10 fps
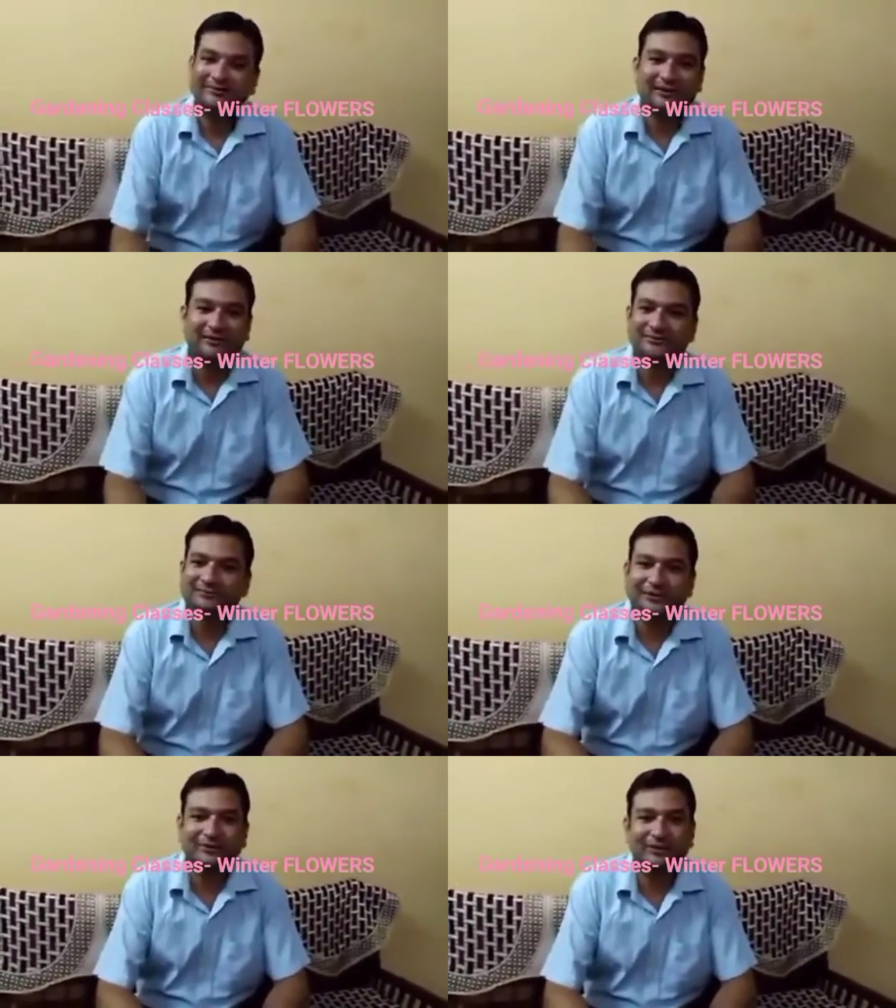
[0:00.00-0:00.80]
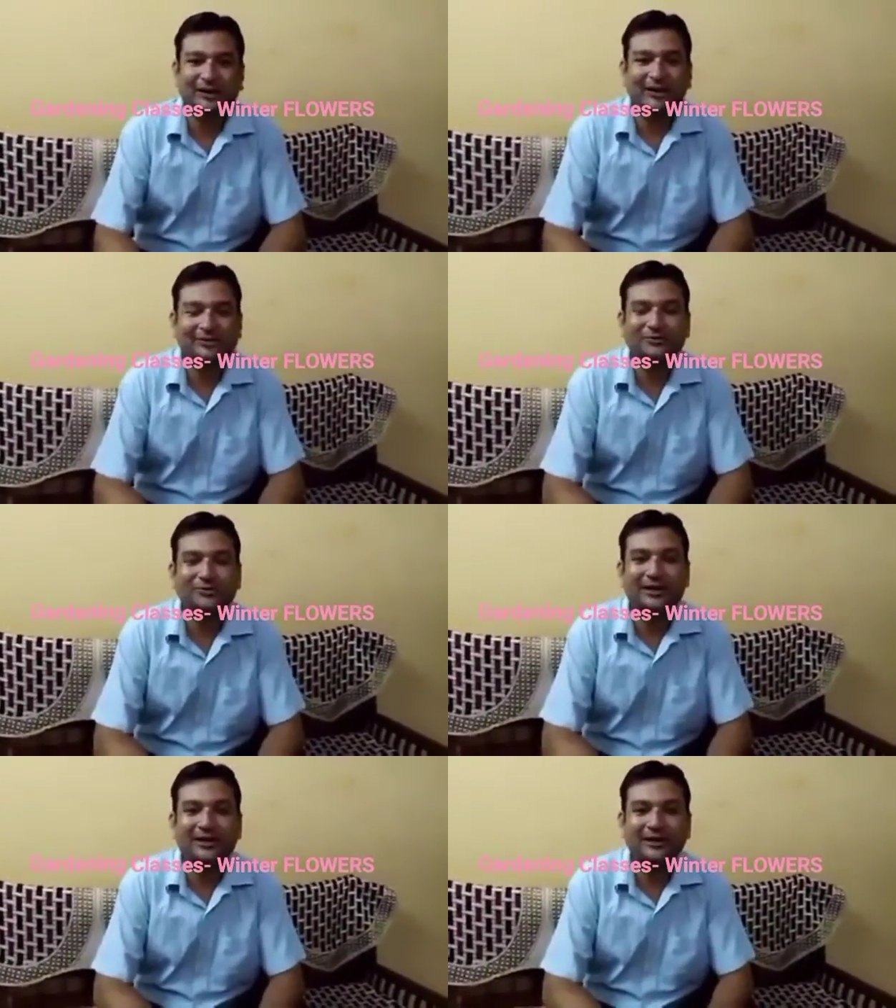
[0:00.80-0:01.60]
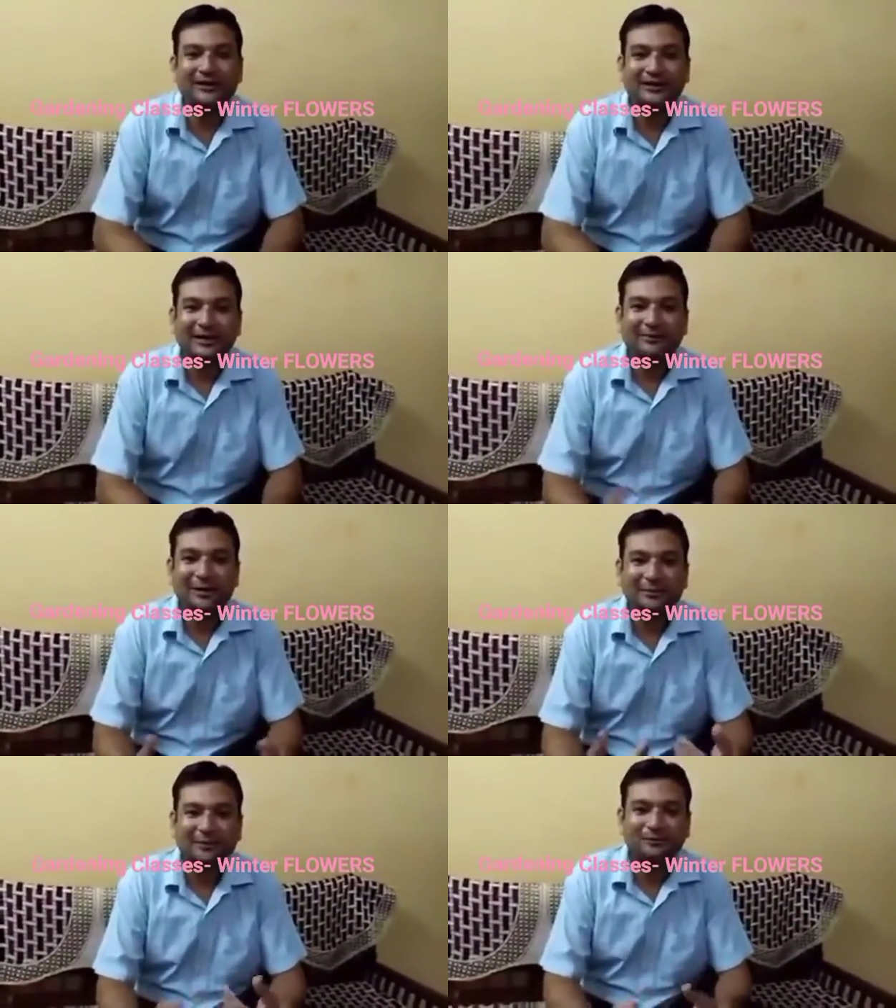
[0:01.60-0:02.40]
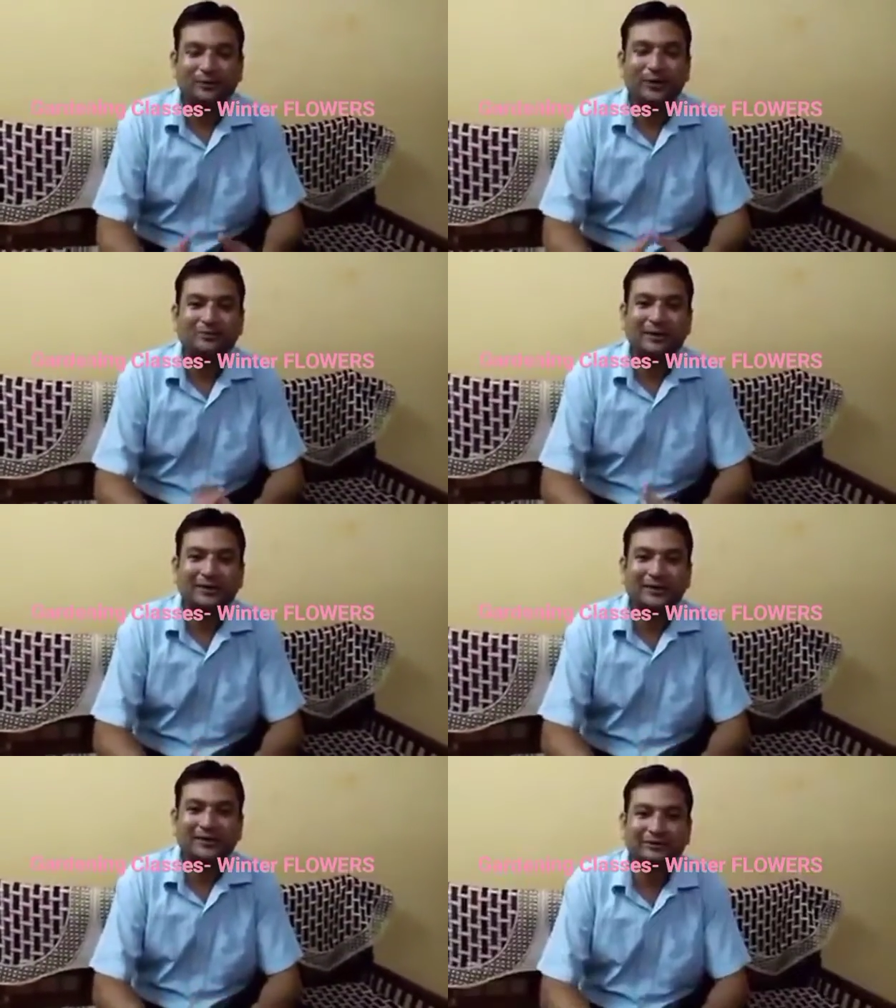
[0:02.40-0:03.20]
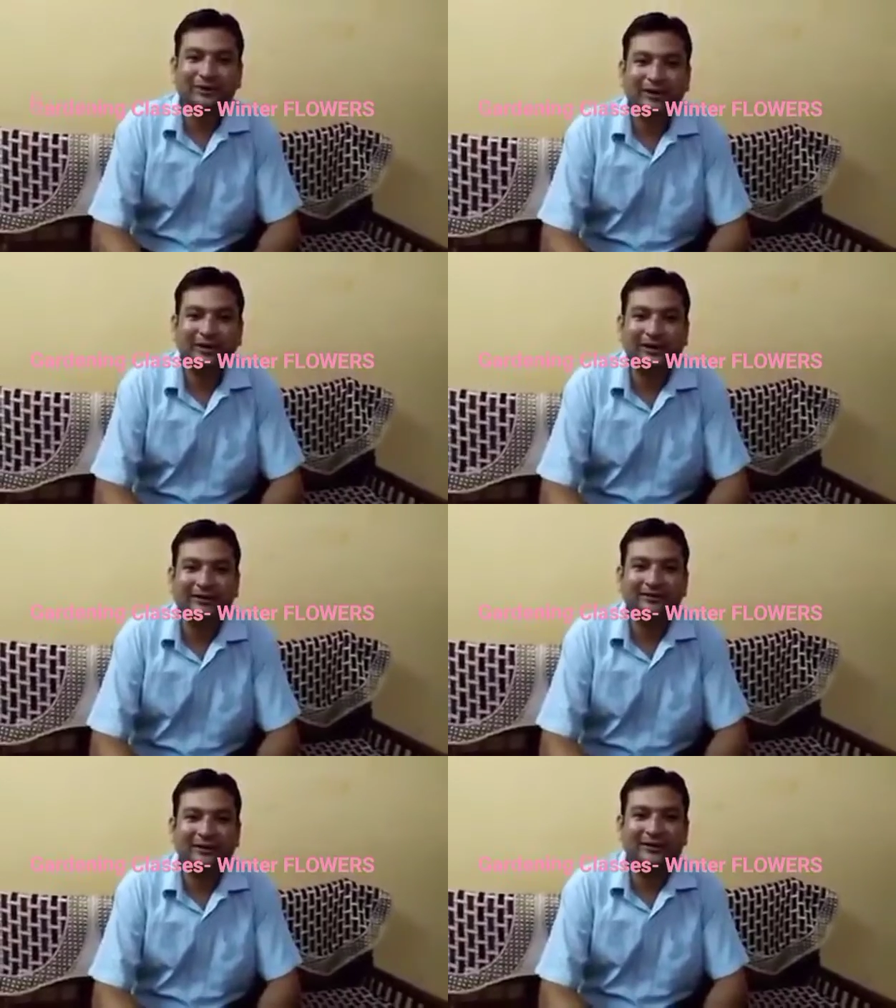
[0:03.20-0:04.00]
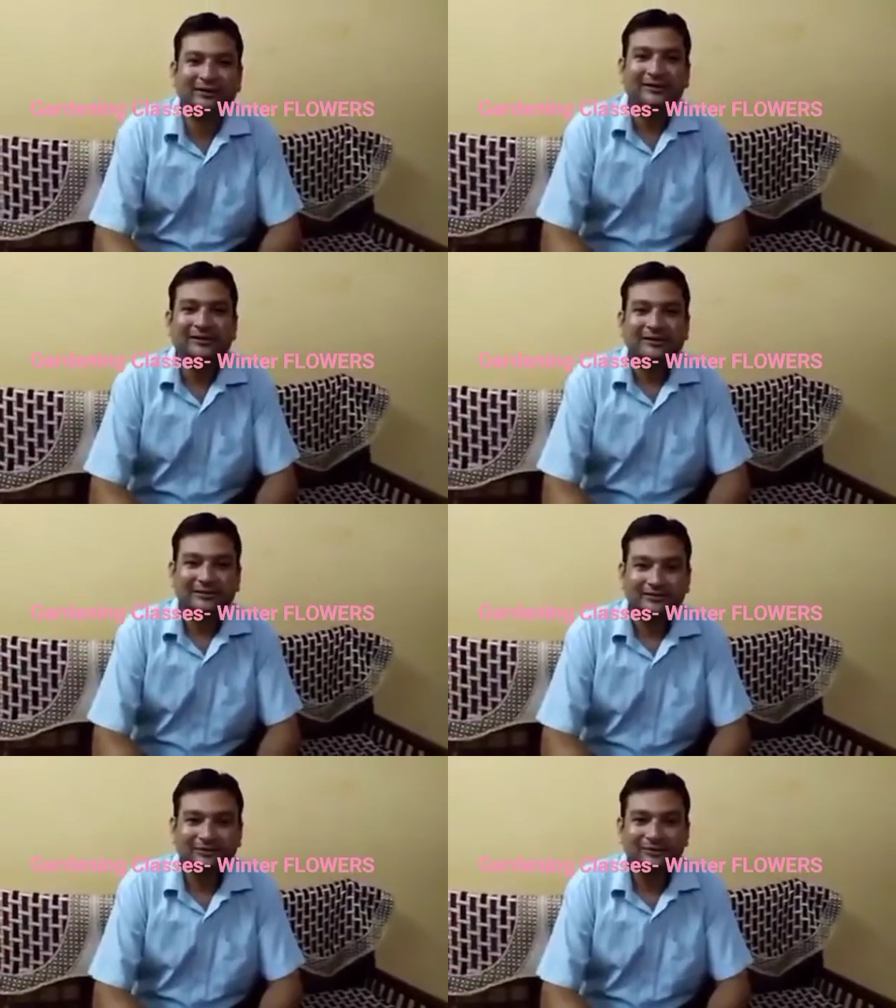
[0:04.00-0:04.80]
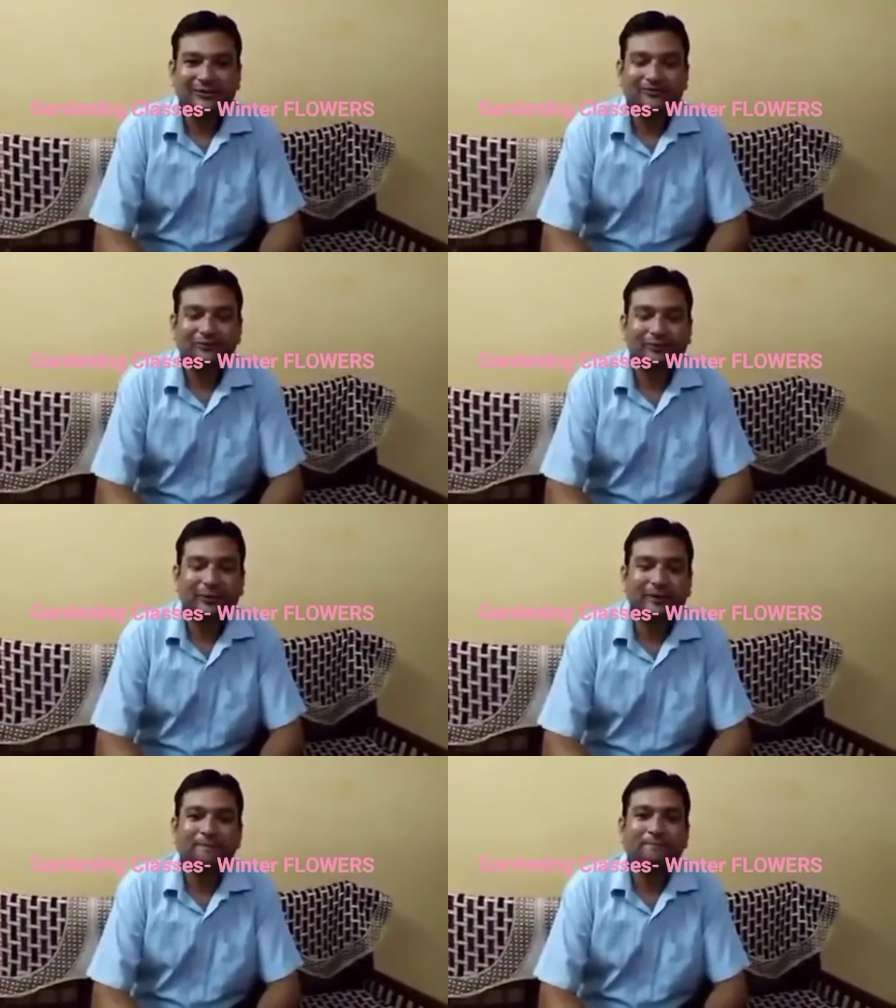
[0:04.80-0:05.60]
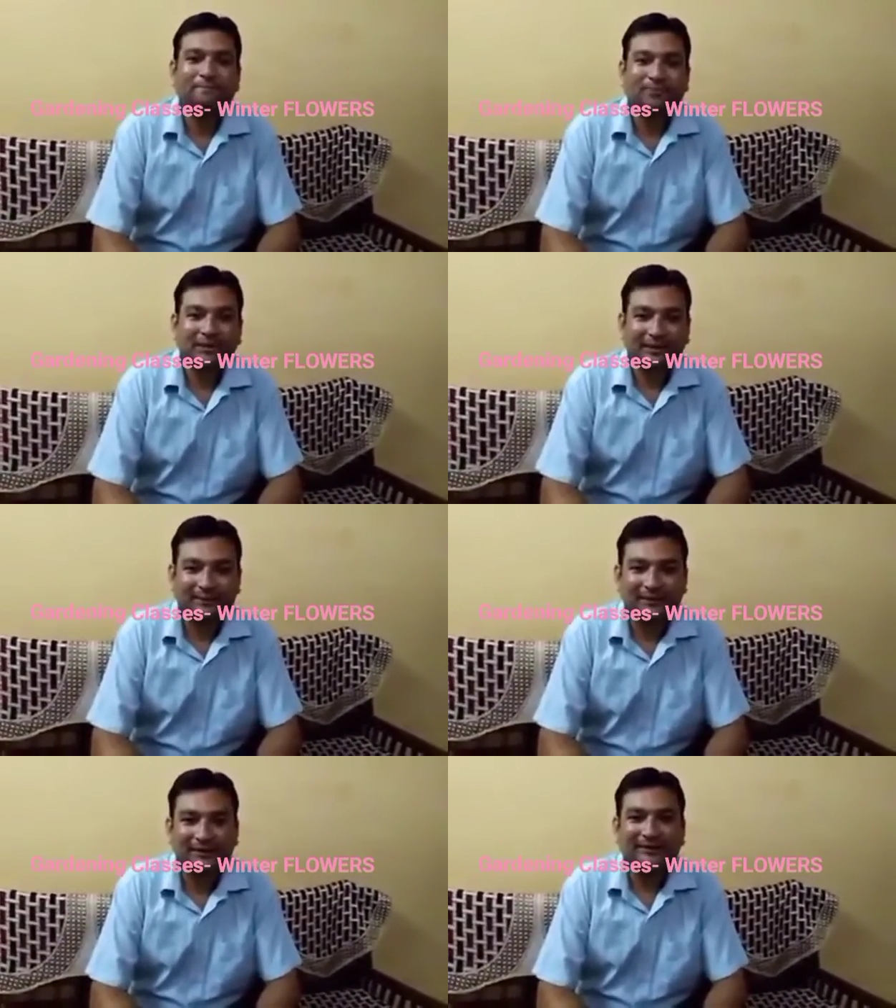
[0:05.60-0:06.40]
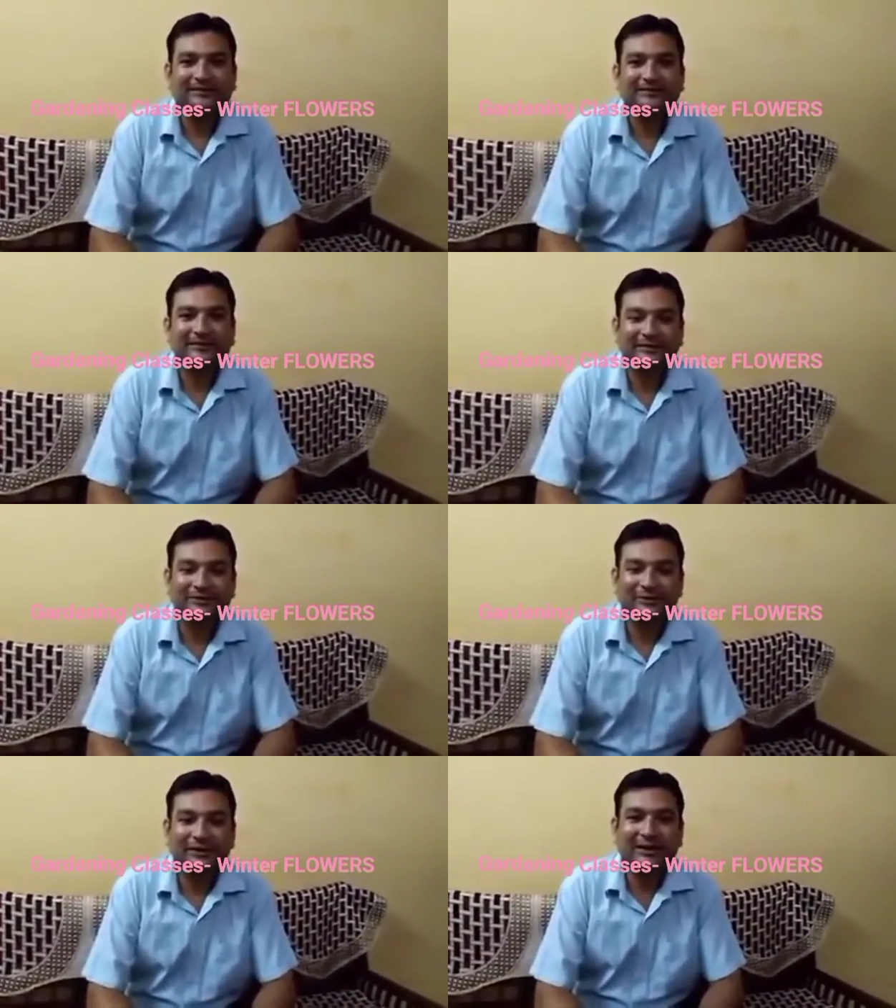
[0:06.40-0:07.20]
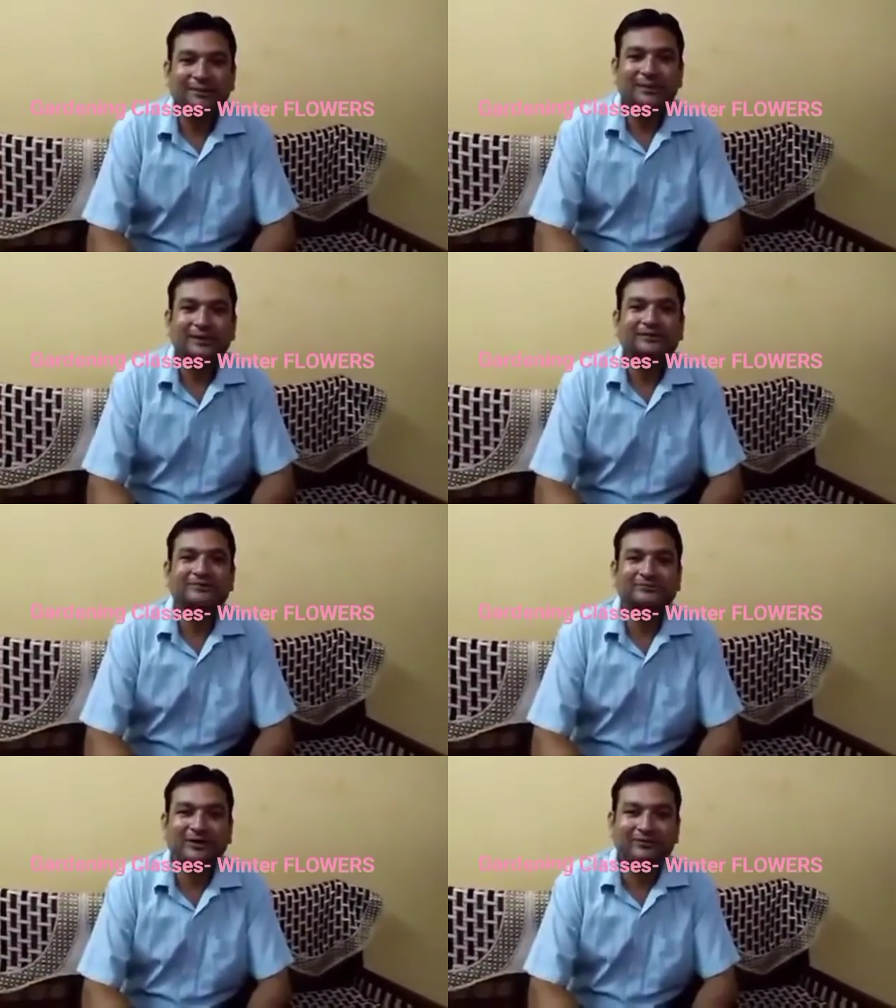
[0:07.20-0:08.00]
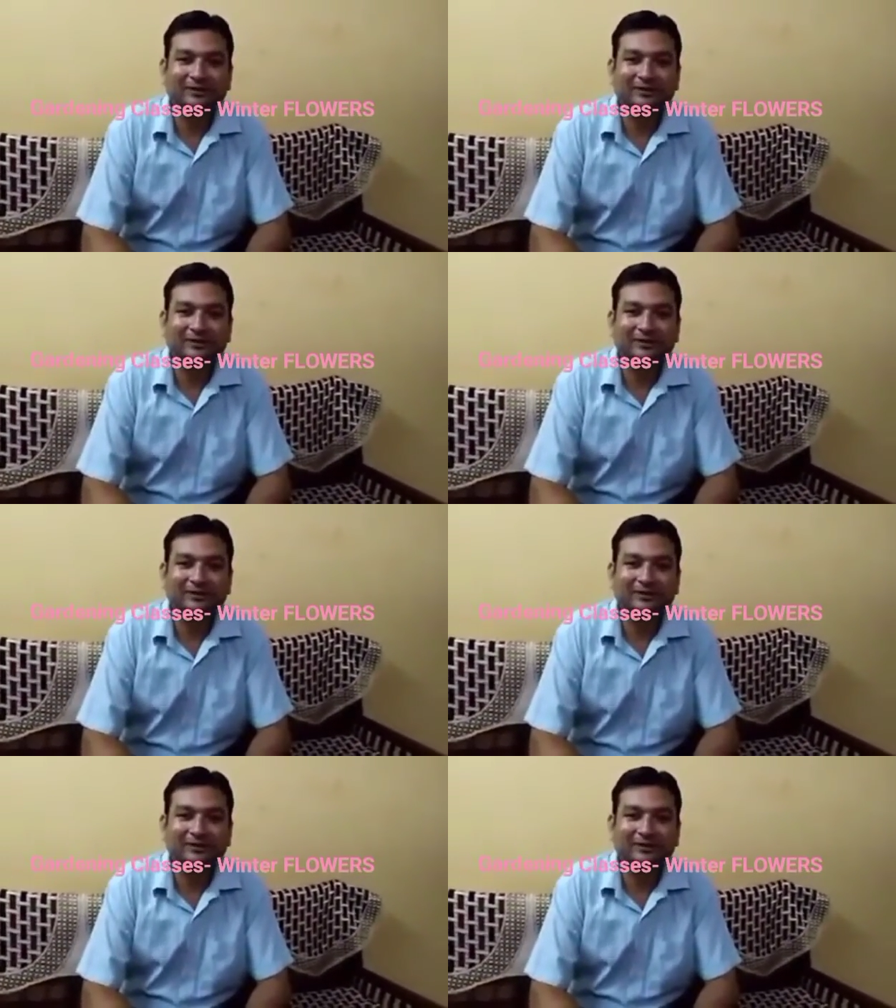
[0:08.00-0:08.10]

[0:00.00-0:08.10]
your green ornamental plants are good, but why not try some colors in your garden?